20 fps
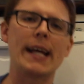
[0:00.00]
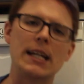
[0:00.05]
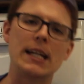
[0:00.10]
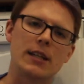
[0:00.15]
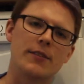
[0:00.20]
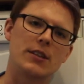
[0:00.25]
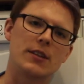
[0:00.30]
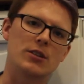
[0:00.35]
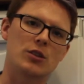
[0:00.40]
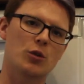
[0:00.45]
any
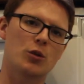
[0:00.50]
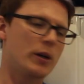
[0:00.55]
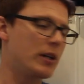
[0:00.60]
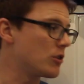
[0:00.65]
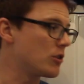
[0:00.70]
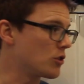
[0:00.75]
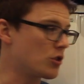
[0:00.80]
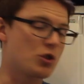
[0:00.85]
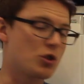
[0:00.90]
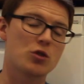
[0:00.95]
of these
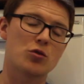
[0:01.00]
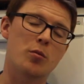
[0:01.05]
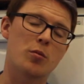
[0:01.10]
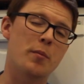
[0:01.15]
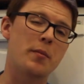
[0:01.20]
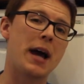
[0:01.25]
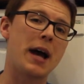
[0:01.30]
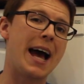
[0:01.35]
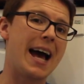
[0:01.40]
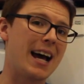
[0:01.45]
equations. Just
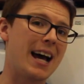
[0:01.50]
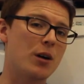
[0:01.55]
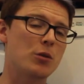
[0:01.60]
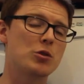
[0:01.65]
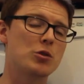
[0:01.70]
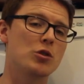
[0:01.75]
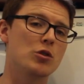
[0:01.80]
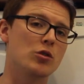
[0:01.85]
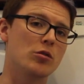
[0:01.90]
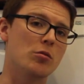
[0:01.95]
remember how
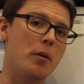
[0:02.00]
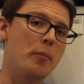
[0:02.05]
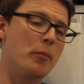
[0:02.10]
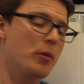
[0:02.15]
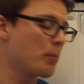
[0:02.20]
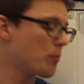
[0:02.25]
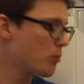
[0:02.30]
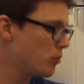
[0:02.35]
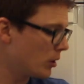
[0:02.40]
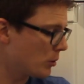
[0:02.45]
to do it, remember
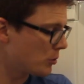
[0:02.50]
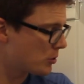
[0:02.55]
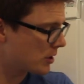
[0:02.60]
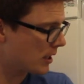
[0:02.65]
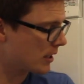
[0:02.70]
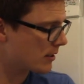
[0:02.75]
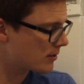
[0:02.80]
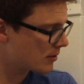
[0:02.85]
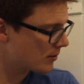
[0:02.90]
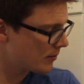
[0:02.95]
the
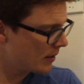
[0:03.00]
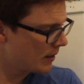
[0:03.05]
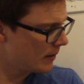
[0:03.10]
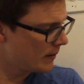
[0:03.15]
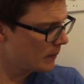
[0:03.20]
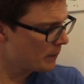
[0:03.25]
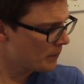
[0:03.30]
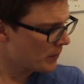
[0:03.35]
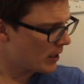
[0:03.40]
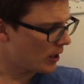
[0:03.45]
process.
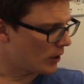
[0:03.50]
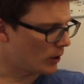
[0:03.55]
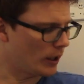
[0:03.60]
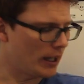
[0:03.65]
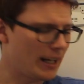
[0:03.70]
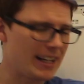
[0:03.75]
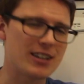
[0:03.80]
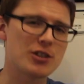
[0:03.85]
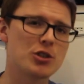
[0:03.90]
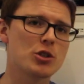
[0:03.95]
Okay,
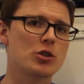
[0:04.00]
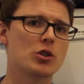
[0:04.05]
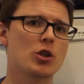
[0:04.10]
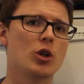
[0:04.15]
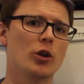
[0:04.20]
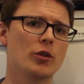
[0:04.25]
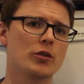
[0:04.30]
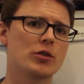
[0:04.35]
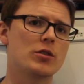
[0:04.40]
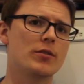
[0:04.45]
and it's just
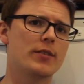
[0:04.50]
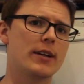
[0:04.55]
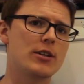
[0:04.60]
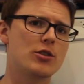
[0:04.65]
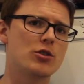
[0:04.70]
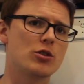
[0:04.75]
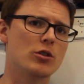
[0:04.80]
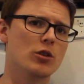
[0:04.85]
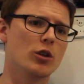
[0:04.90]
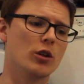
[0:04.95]

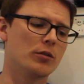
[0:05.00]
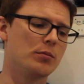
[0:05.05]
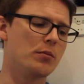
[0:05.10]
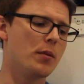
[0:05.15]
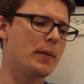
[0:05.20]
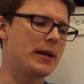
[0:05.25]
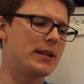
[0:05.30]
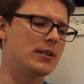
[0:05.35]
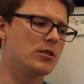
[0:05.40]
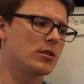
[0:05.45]
conservation of
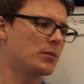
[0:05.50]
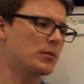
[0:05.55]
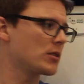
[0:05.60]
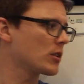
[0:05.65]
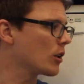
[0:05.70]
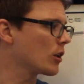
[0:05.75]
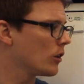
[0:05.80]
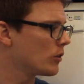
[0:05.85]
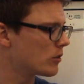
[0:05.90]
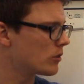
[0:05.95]
momentum. It's a
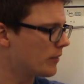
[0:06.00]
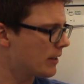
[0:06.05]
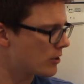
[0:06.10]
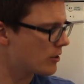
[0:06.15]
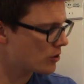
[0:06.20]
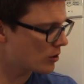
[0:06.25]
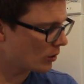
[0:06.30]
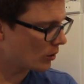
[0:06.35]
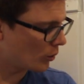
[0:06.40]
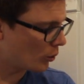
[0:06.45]

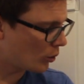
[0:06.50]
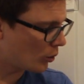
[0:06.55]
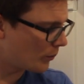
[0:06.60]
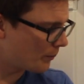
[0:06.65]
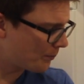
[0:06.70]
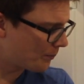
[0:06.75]
conservation law.